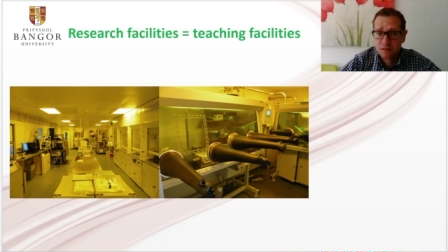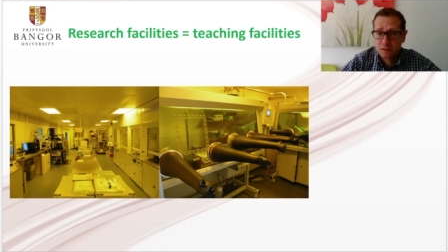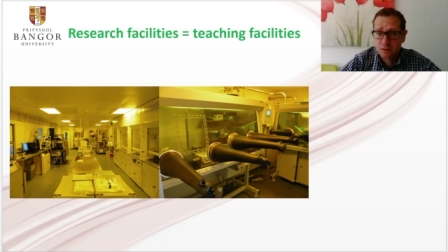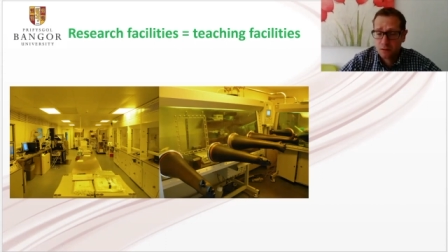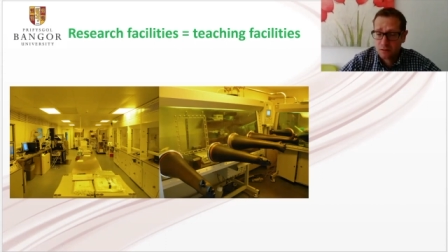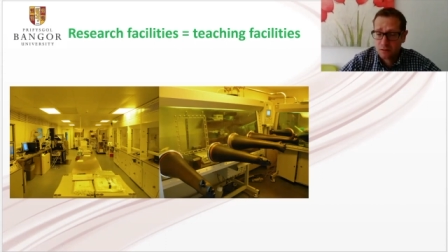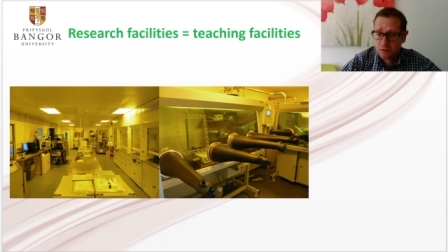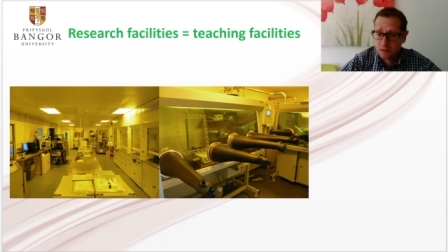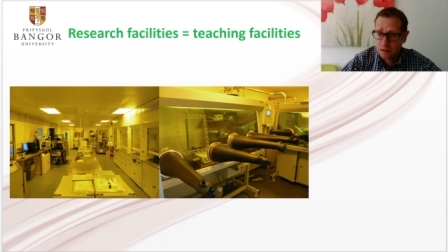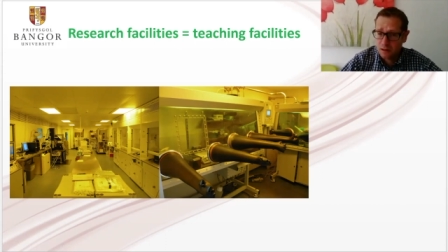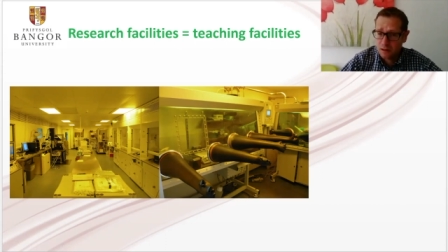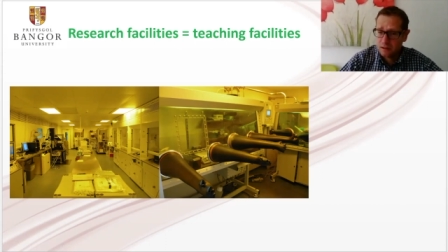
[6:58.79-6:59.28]
You'd
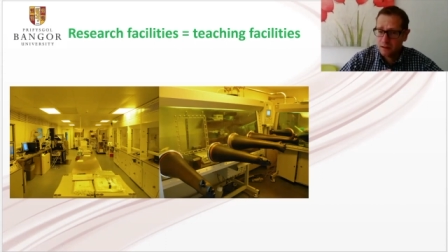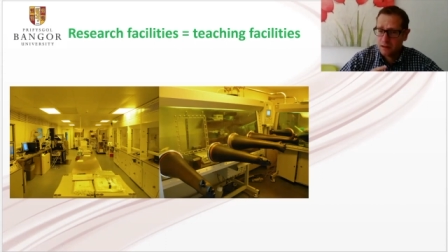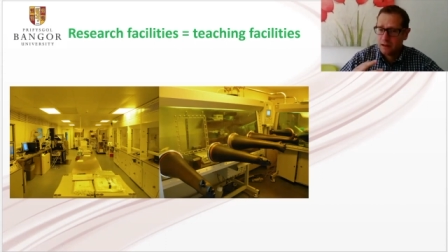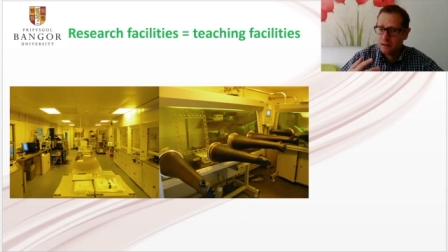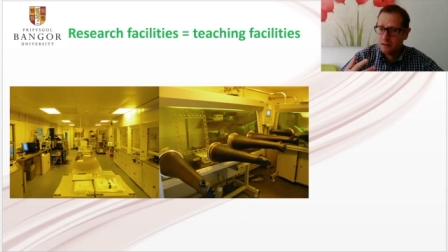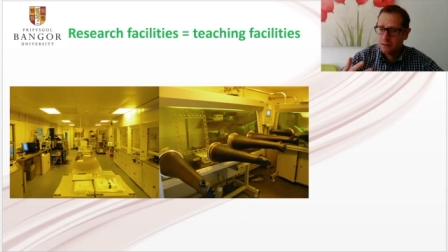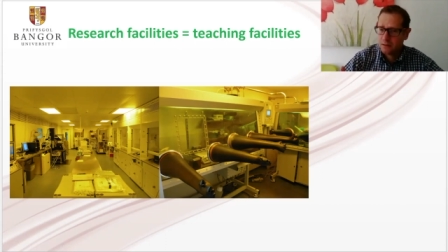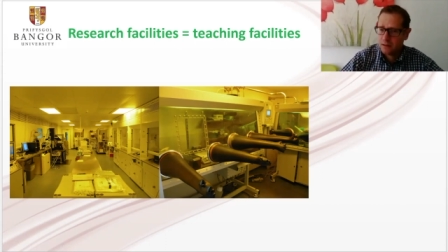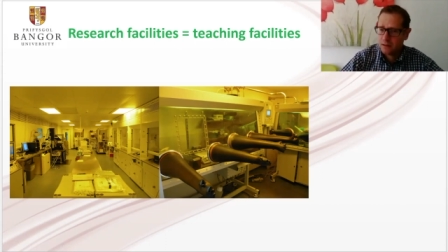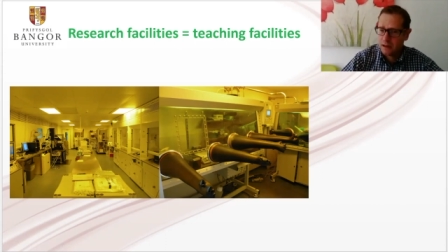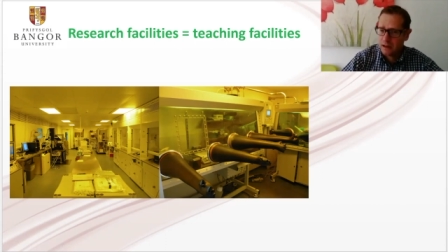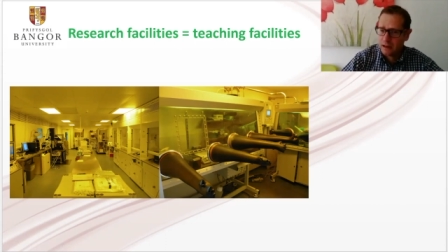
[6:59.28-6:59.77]
also learn
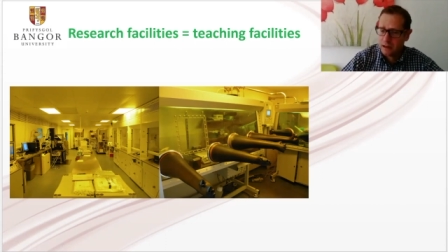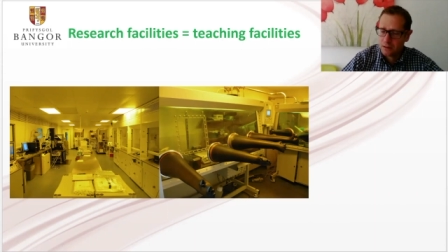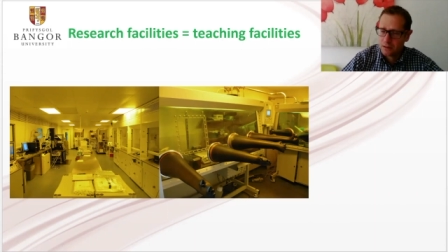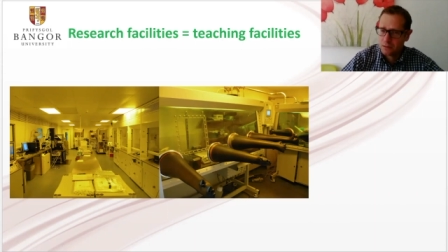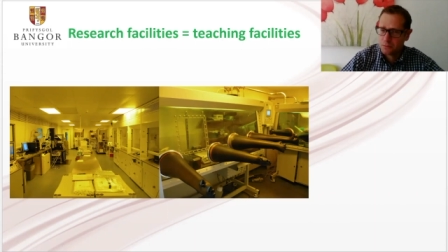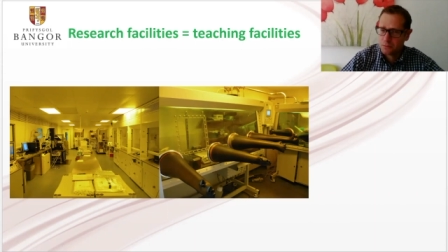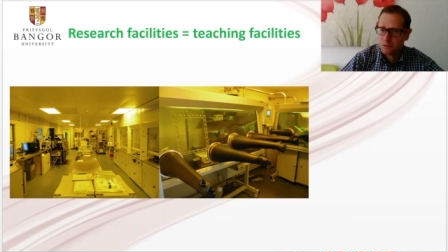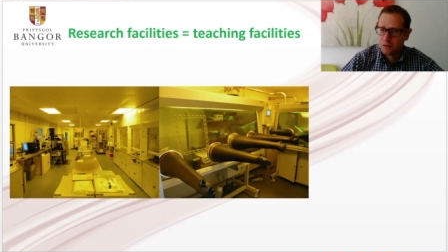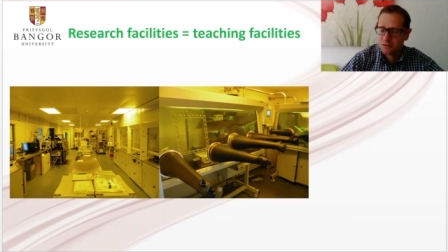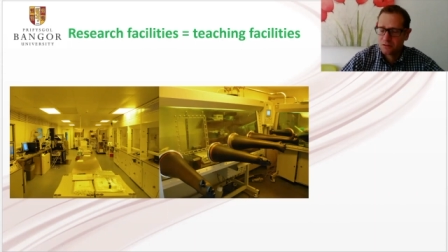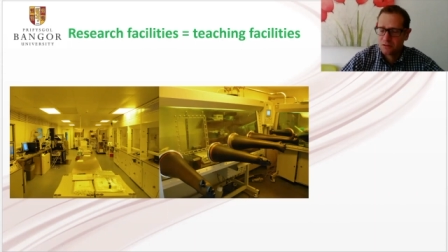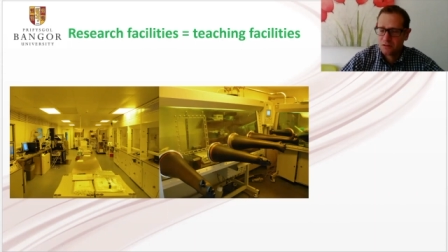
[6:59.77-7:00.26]
how the
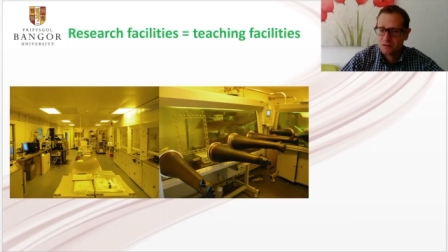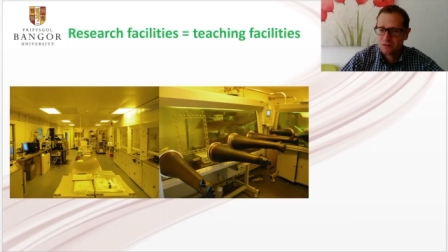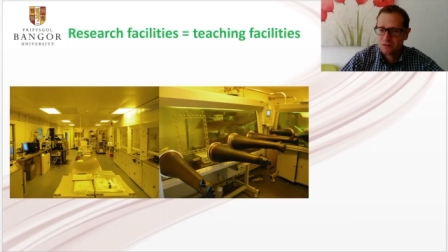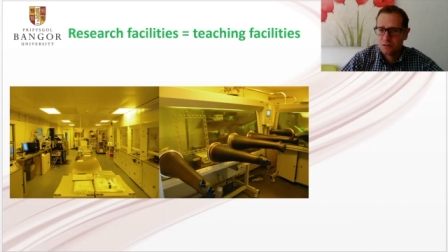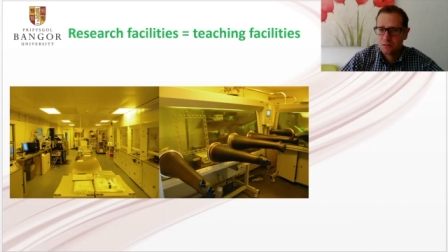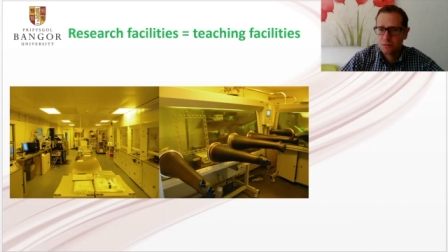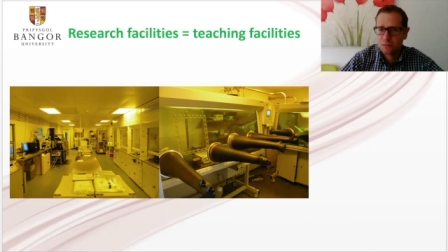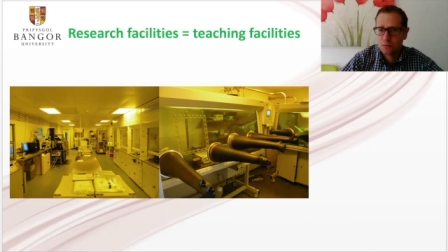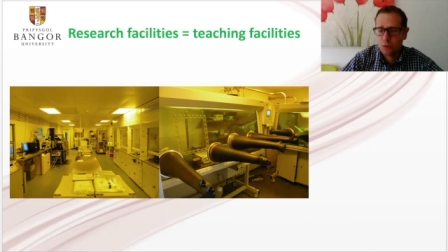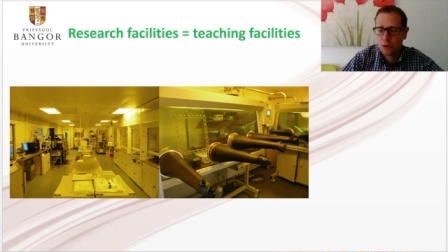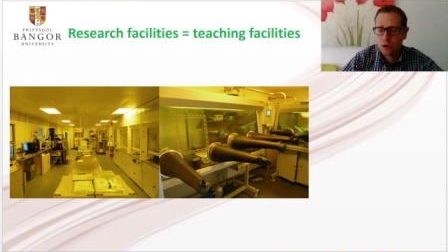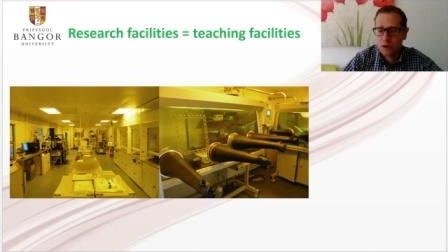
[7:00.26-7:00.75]
processes
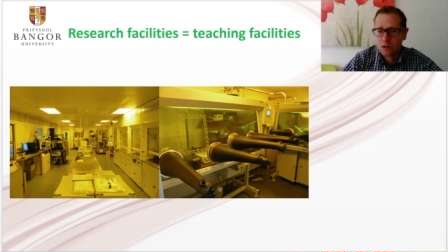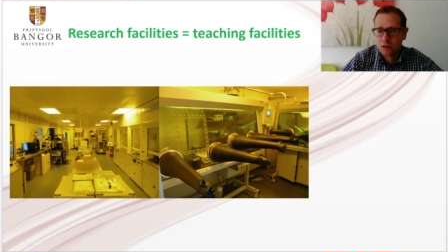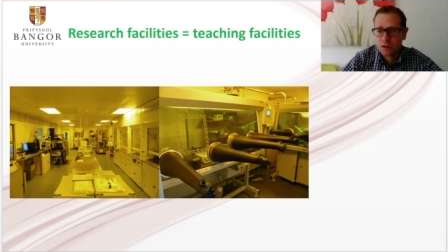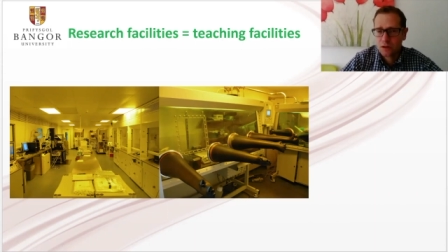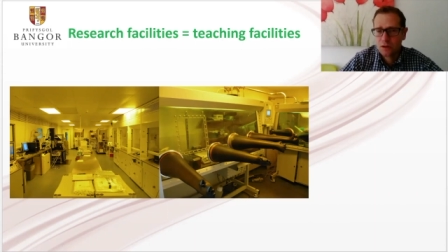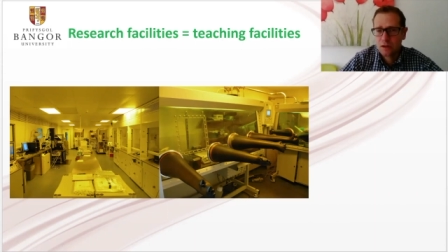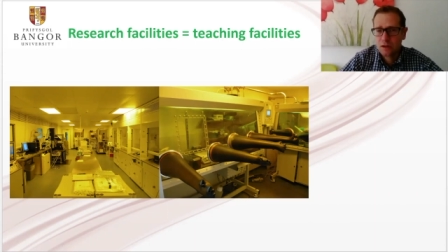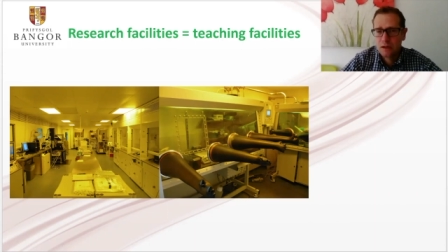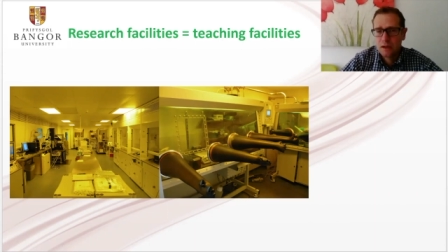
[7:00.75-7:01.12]
work,